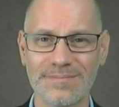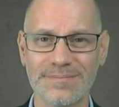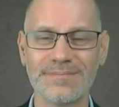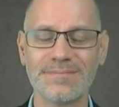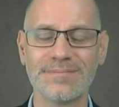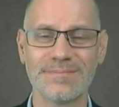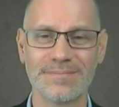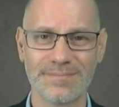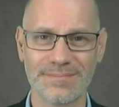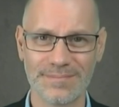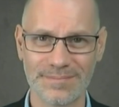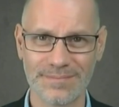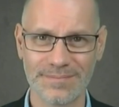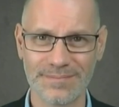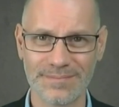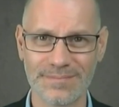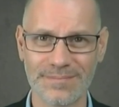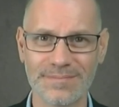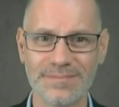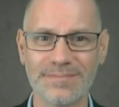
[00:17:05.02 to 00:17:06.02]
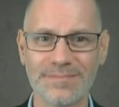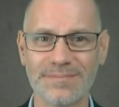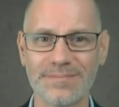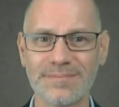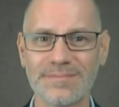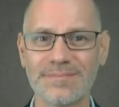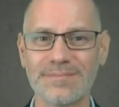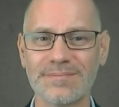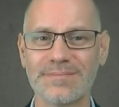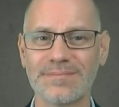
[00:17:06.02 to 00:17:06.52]

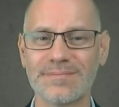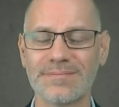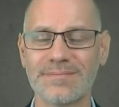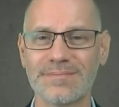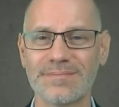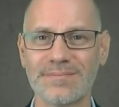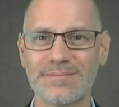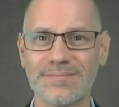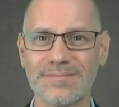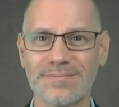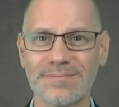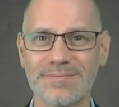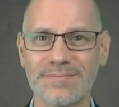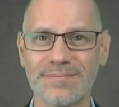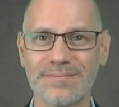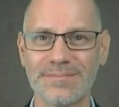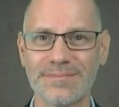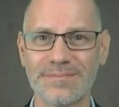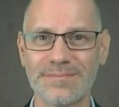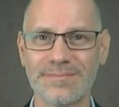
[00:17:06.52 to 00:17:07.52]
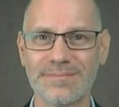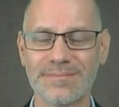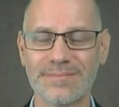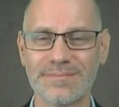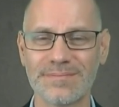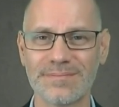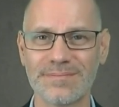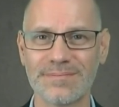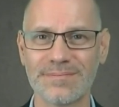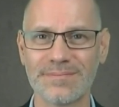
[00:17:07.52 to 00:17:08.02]

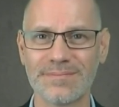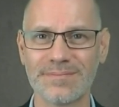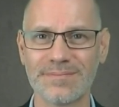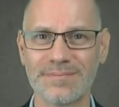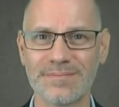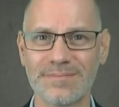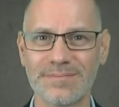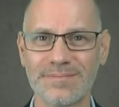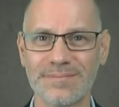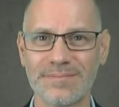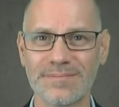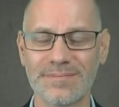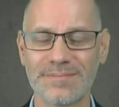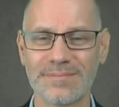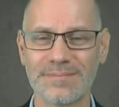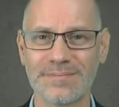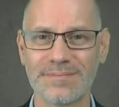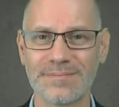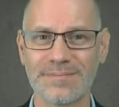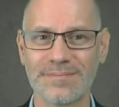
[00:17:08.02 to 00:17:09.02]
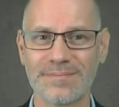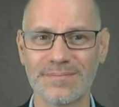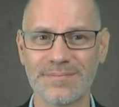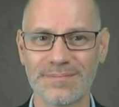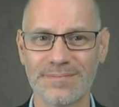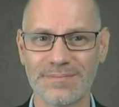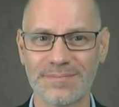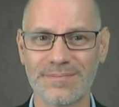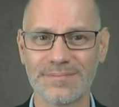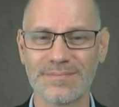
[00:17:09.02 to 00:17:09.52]

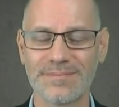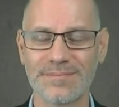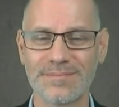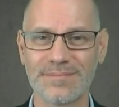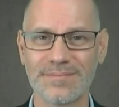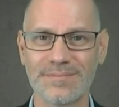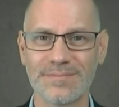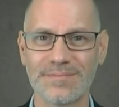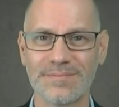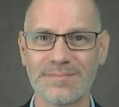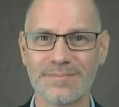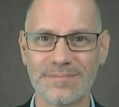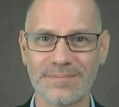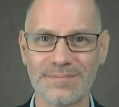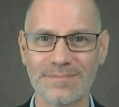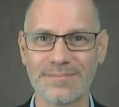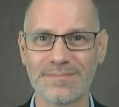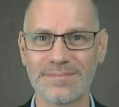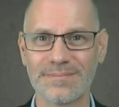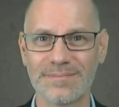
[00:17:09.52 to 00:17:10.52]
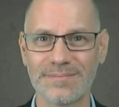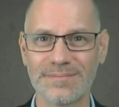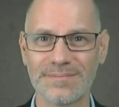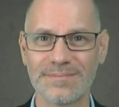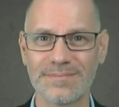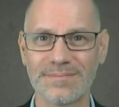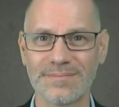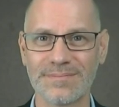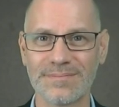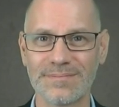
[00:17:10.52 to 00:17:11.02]

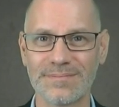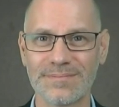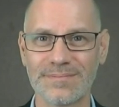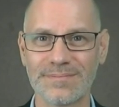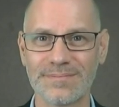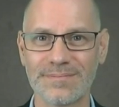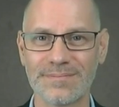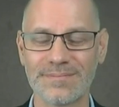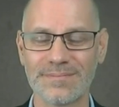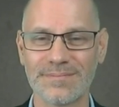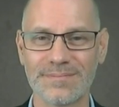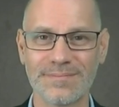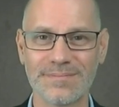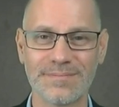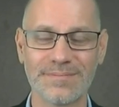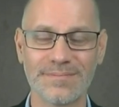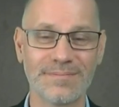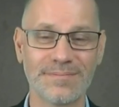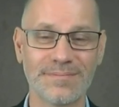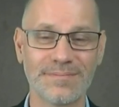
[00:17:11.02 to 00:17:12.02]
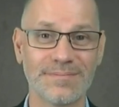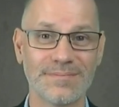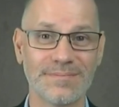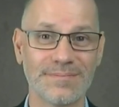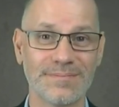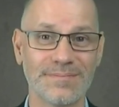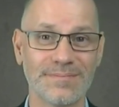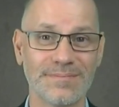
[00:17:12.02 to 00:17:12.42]
(not speaking)